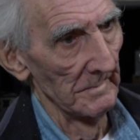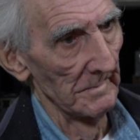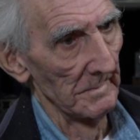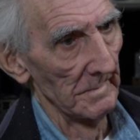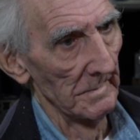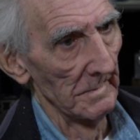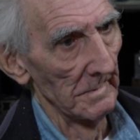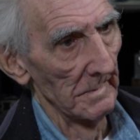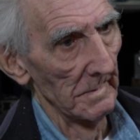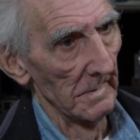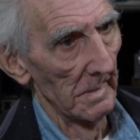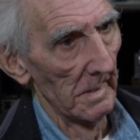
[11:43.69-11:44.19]

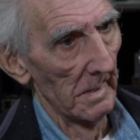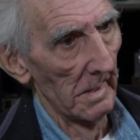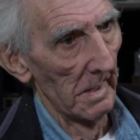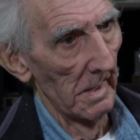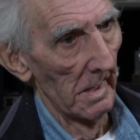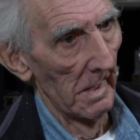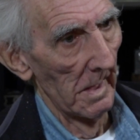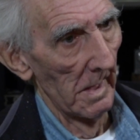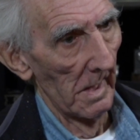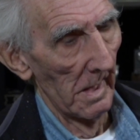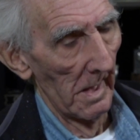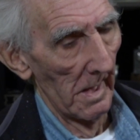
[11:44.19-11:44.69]
And
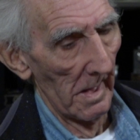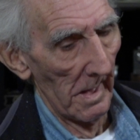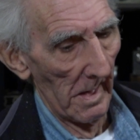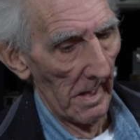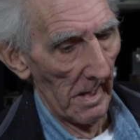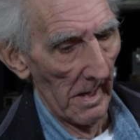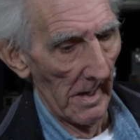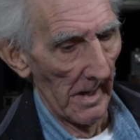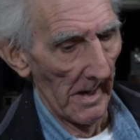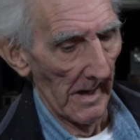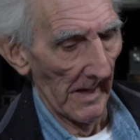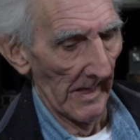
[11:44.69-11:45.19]

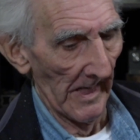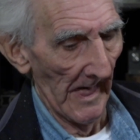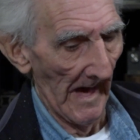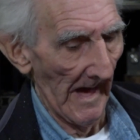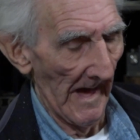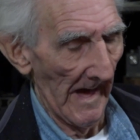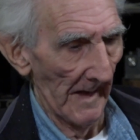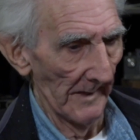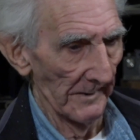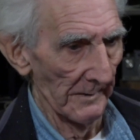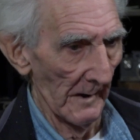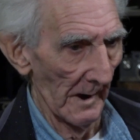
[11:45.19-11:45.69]
I
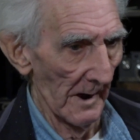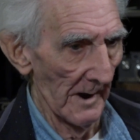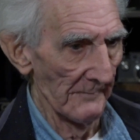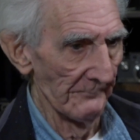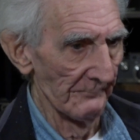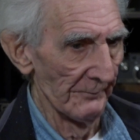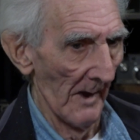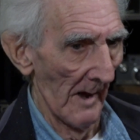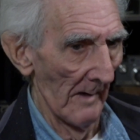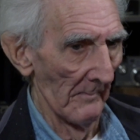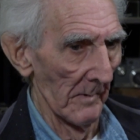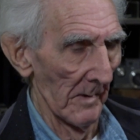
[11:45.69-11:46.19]
hadn't heard
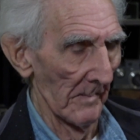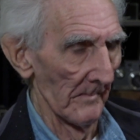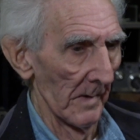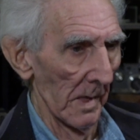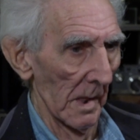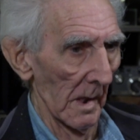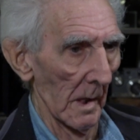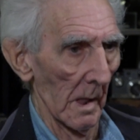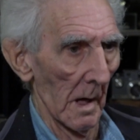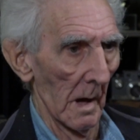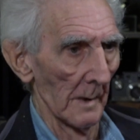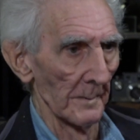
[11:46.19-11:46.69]
from him in
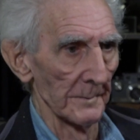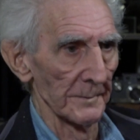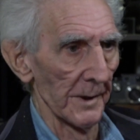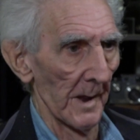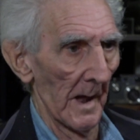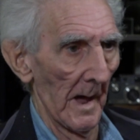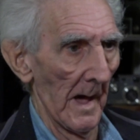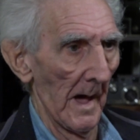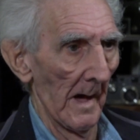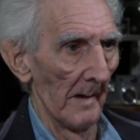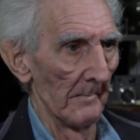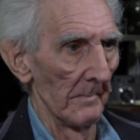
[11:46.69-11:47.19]
a long
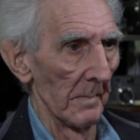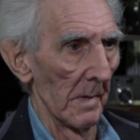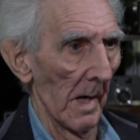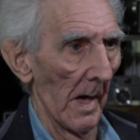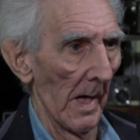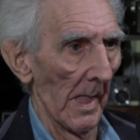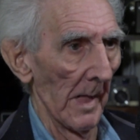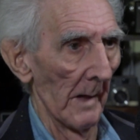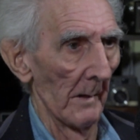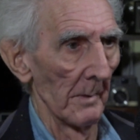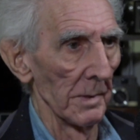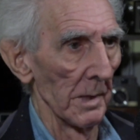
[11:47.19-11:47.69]
time. I
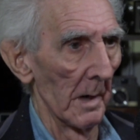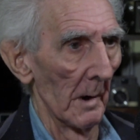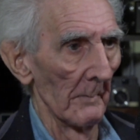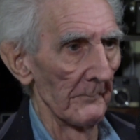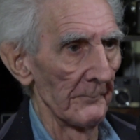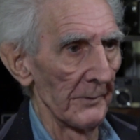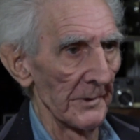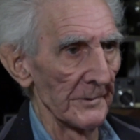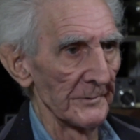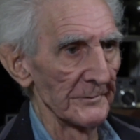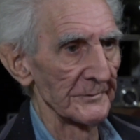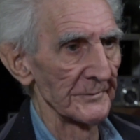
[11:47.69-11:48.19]
don't know if
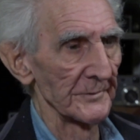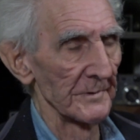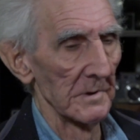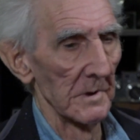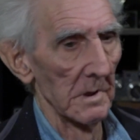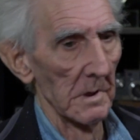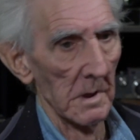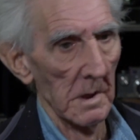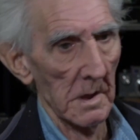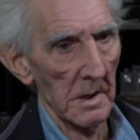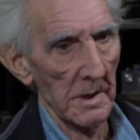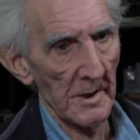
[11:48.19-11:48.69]
he's
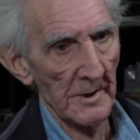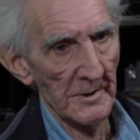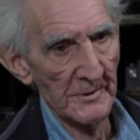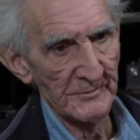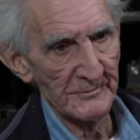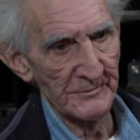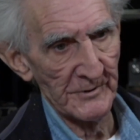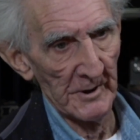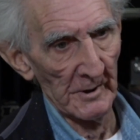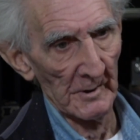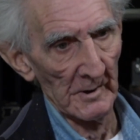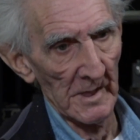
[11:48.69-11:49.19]

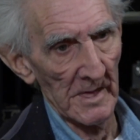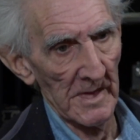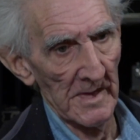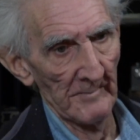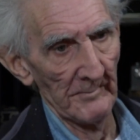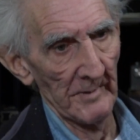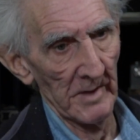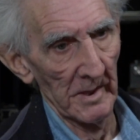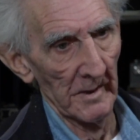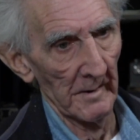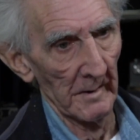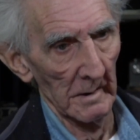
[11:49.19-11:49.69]
still
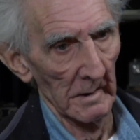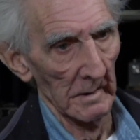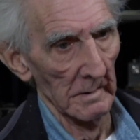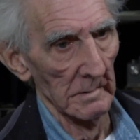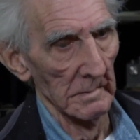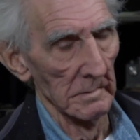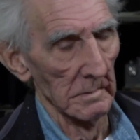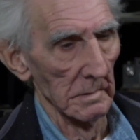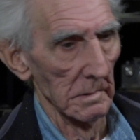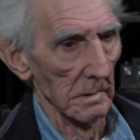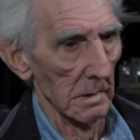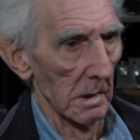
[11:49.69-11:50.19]
living or
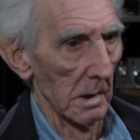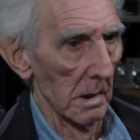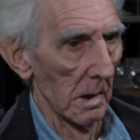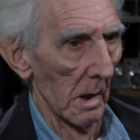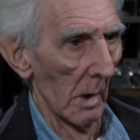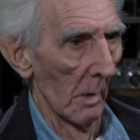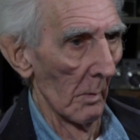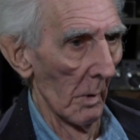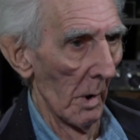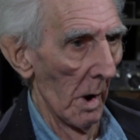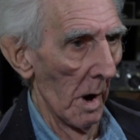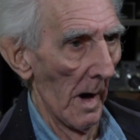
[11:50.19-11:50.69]

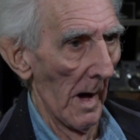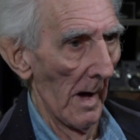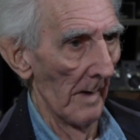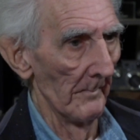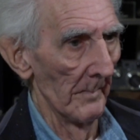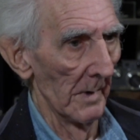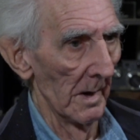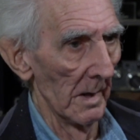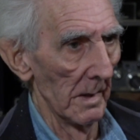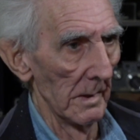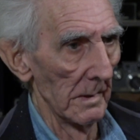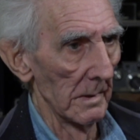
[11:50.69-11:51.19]
what,
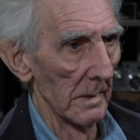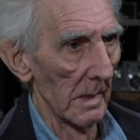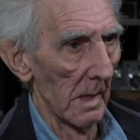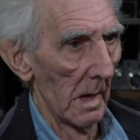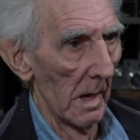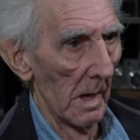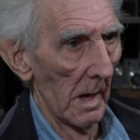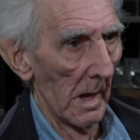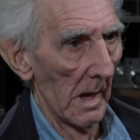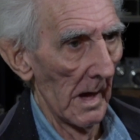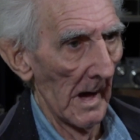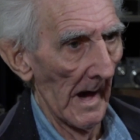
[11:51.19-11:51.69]
but
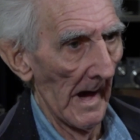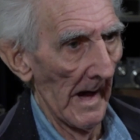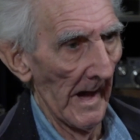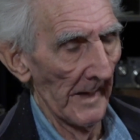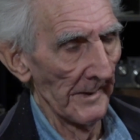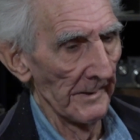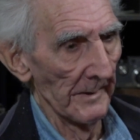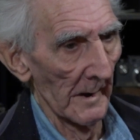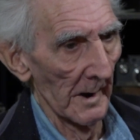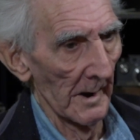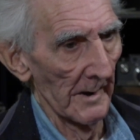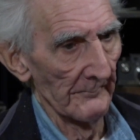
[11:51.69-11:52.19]
I
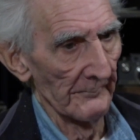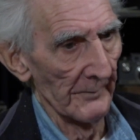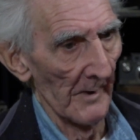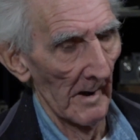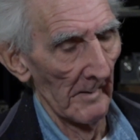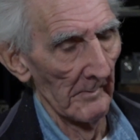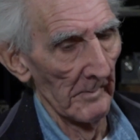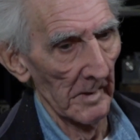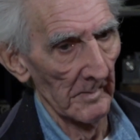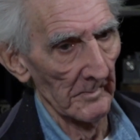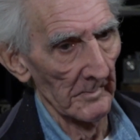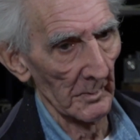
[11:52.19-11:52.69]
hadn't heard
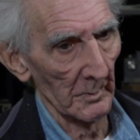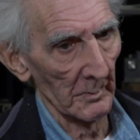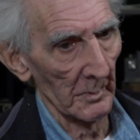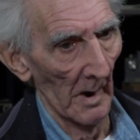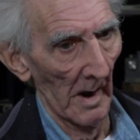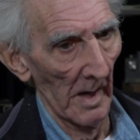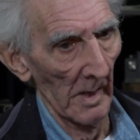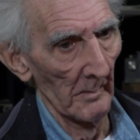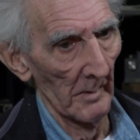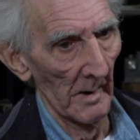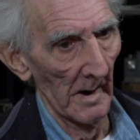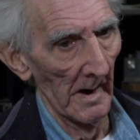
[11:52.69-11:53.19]
from him in
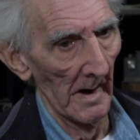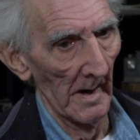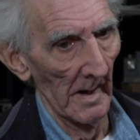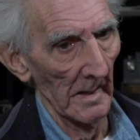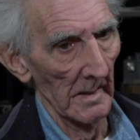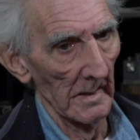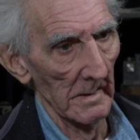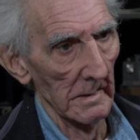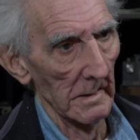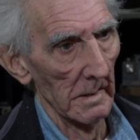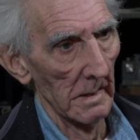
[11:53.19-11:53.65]
quite a while.